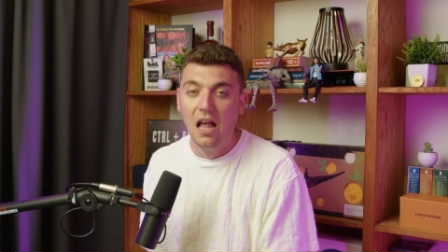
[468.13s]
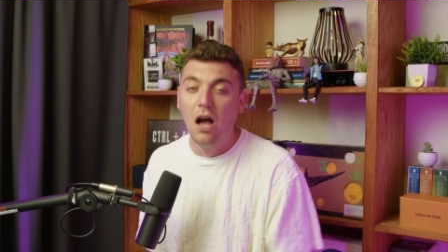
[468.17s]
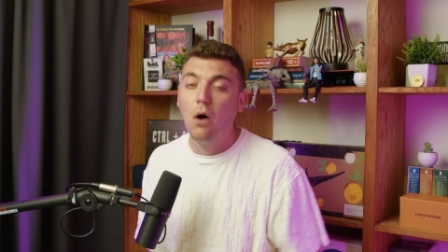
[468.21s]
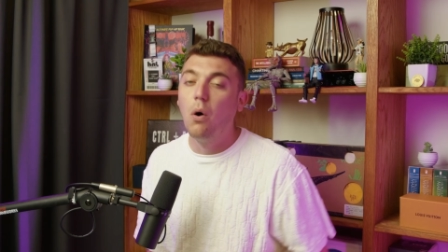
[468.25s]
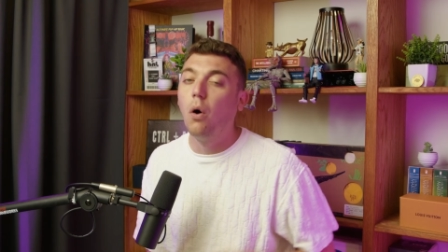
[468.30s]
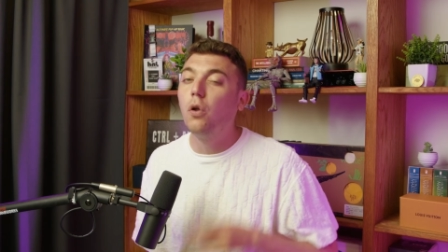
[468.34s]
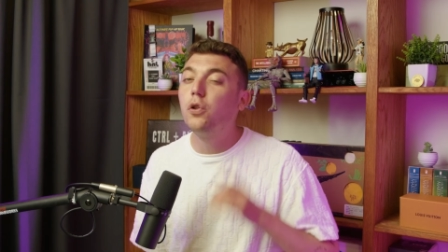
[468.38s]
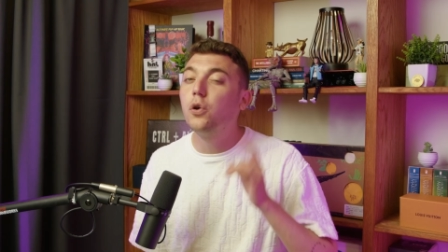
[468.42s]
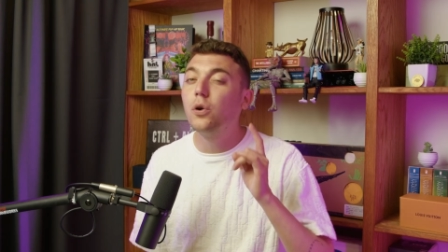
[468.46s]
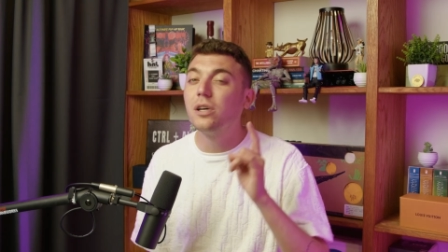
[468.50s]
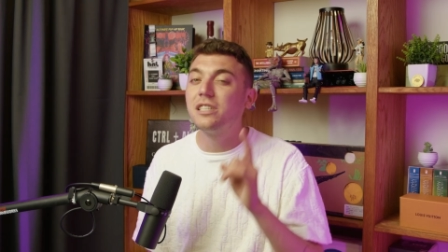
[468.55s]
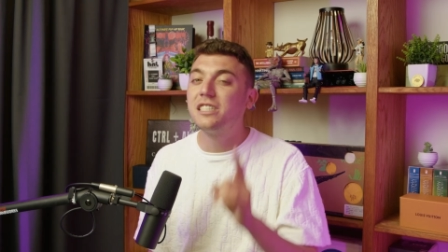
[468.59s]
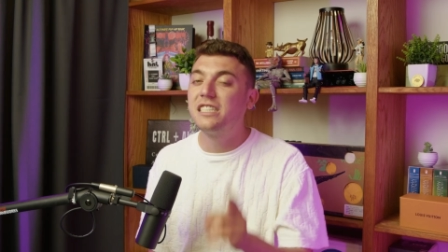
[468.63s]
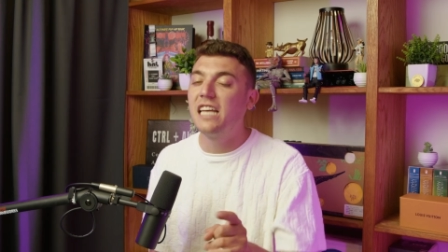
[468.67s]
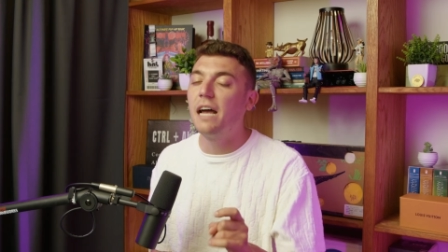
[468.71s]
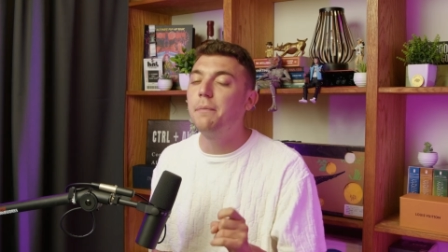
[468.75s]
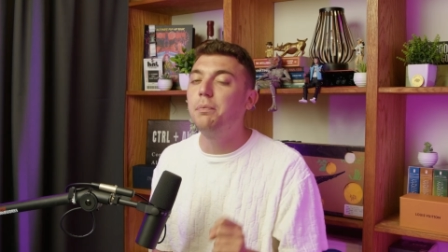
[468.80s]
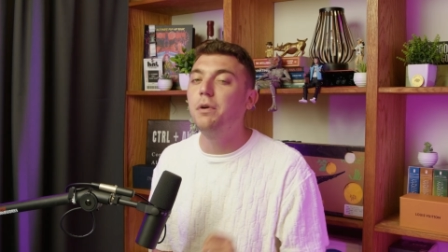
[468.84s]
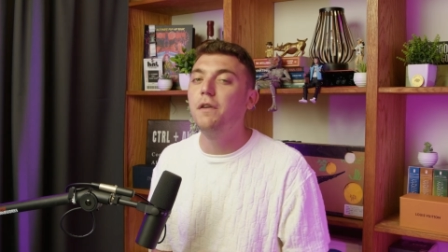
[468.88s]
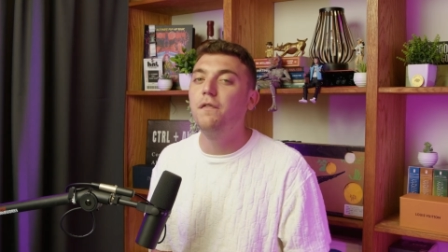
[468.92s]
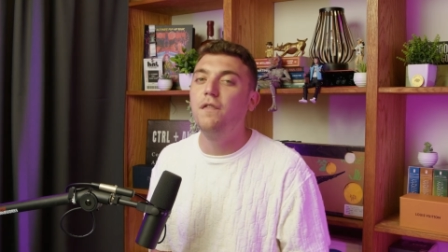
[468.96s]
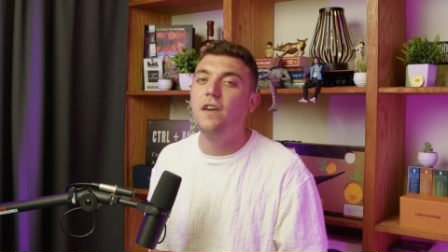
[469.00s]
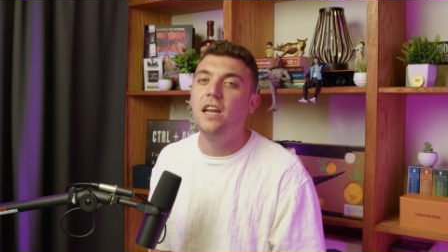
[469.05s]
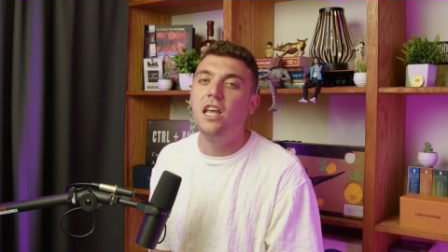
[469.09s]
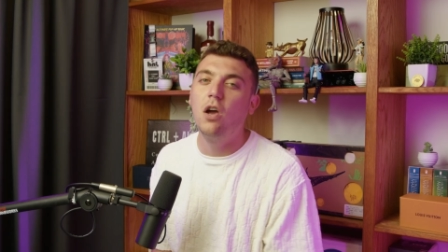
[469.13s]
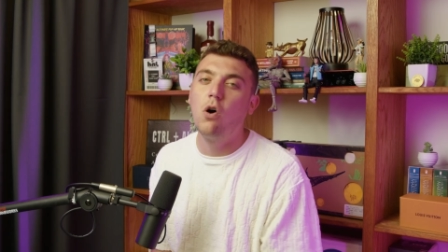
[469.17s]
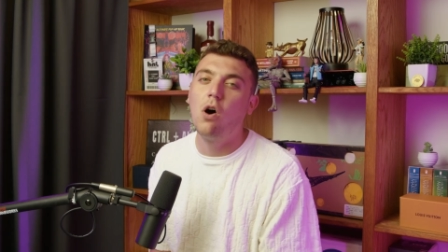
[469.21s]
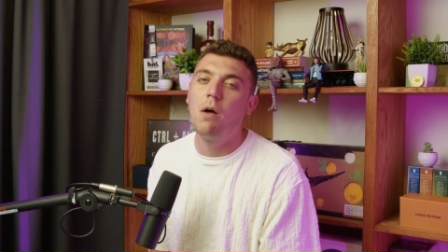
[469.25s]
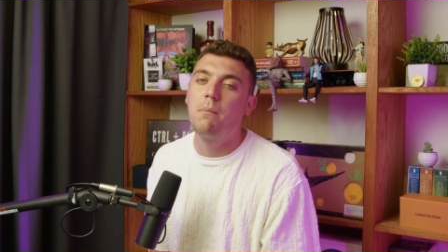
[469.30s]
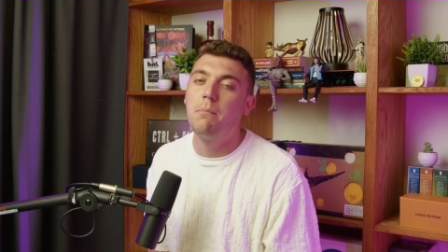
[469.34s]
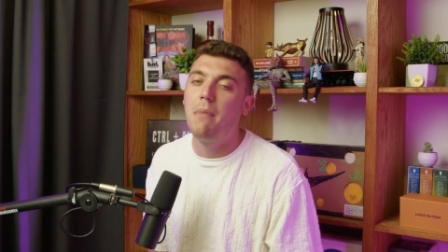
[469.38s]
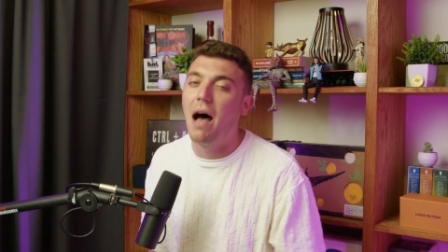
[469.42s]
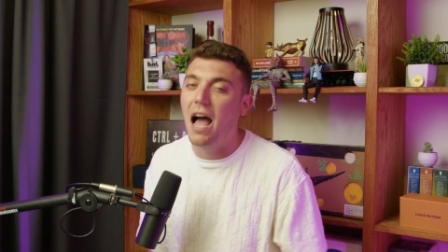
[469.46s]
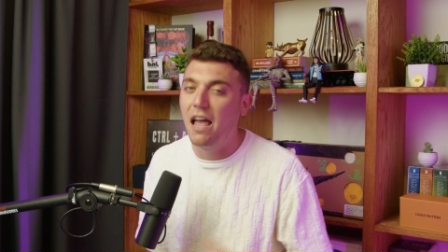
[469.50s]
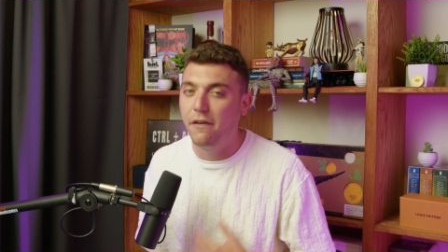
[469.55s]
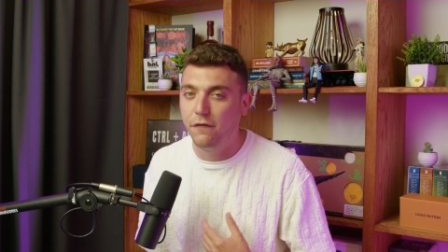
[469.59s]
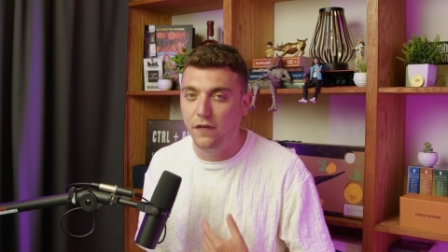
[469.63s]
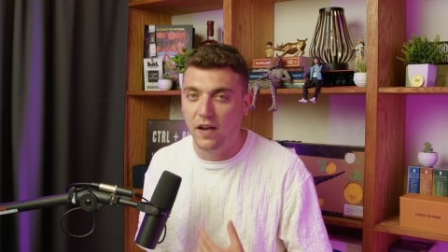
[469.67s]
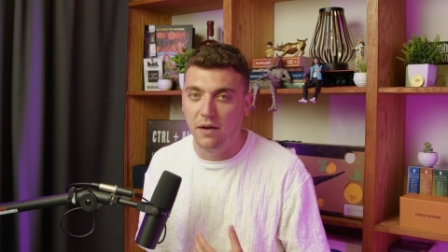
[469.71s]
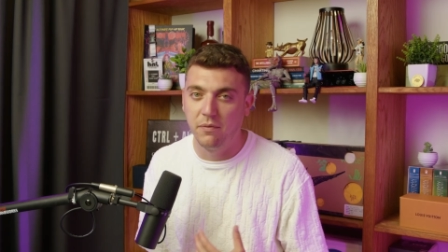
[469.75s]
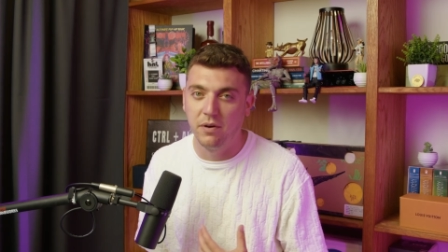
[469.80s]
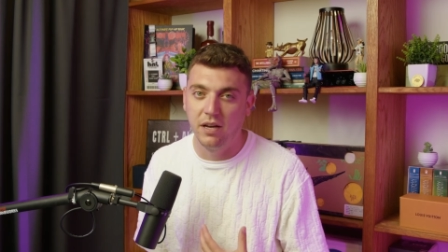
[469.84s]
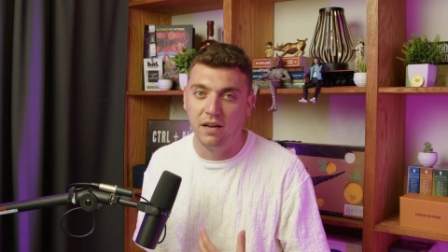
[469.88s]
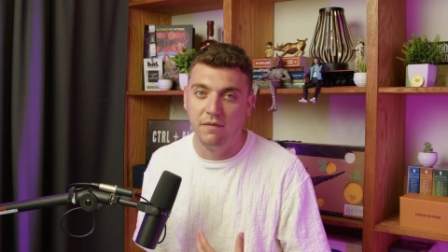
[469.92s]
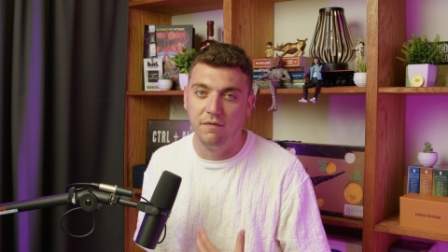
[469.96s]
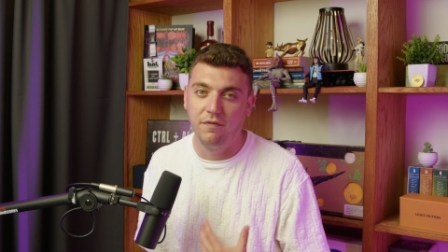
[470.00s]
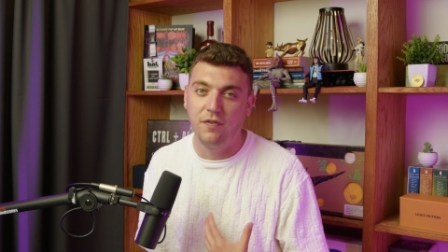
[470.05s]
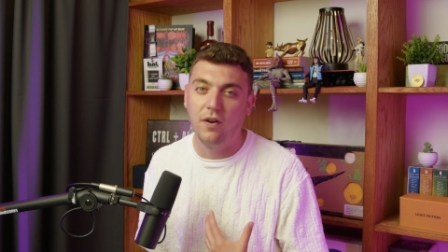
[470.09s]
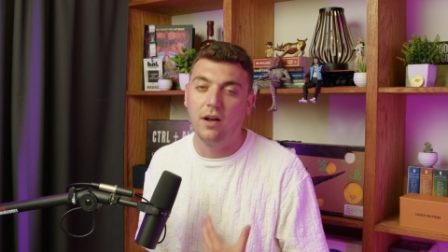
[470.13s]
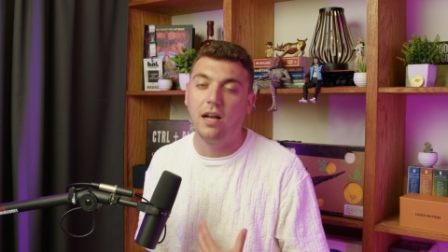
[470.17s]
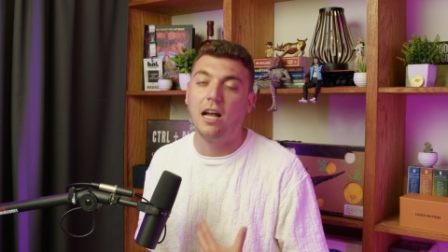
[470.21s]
I'll do a separate video on my favorite